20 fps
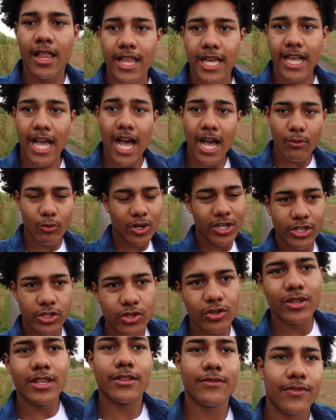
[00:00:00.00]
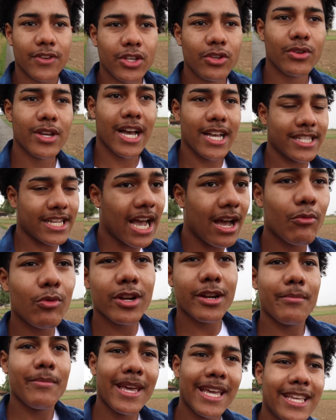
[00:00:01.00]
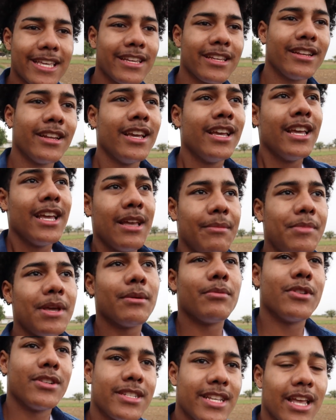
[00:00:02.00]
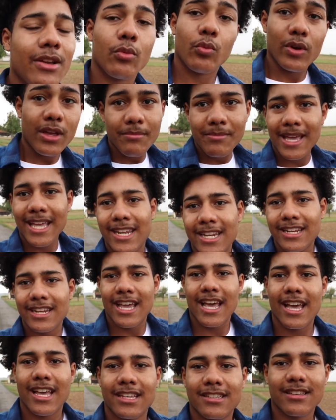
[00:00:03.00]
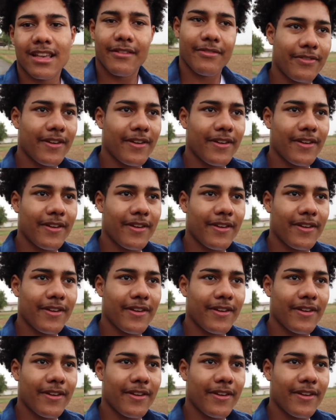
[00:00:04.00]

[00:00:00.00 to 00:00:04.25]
Like, I wanna do this for you guys. I wanna make it and be able to say we made it as a